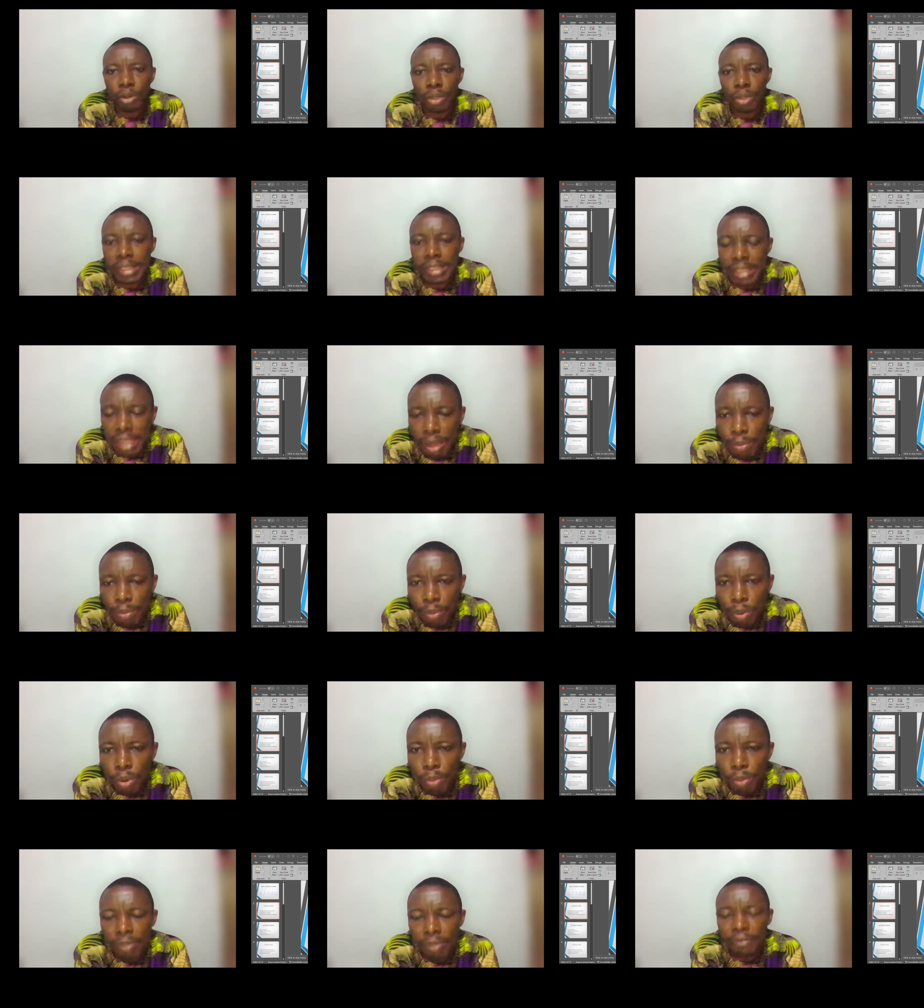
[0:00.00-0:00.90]
on the
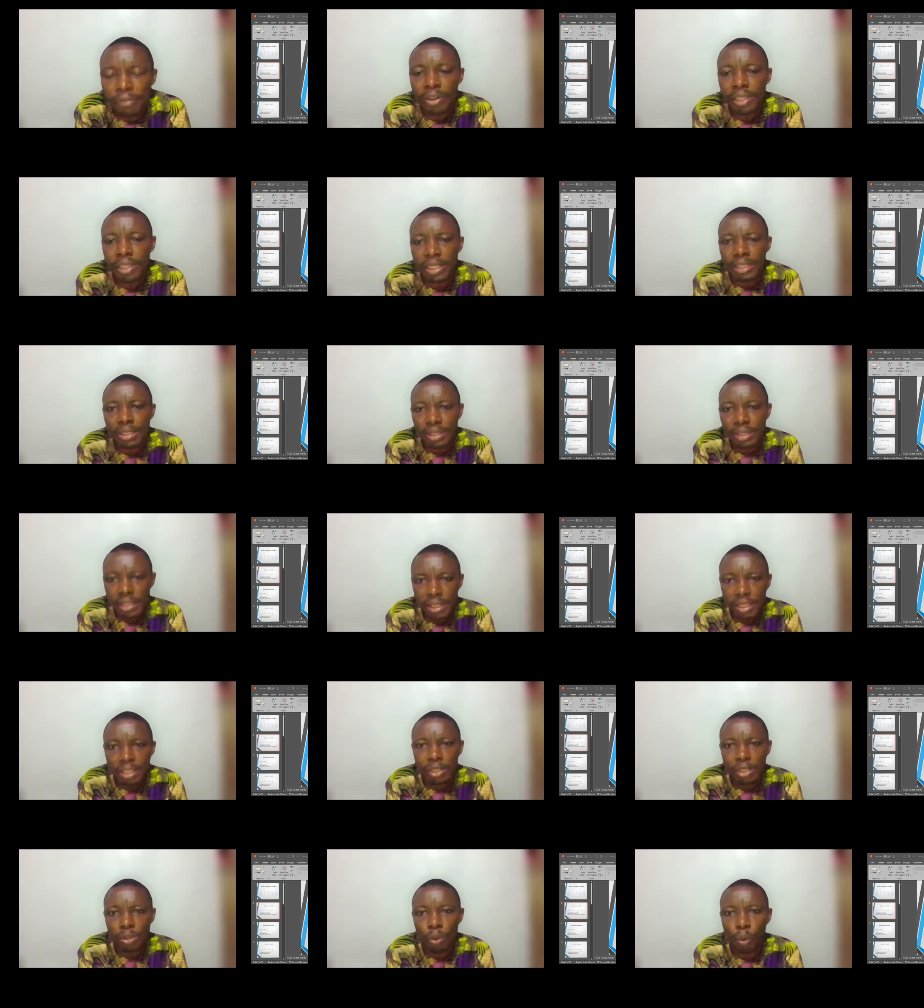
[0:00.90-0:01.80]
table before the
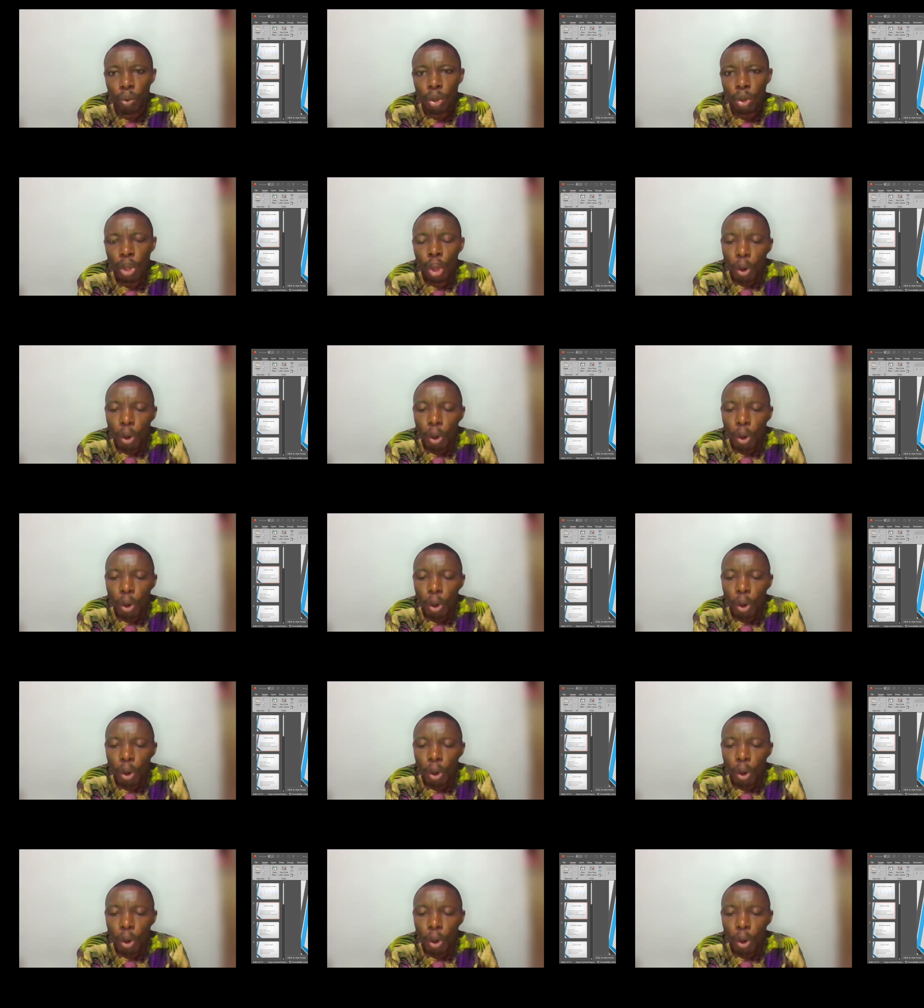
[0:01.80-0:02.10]
CEO.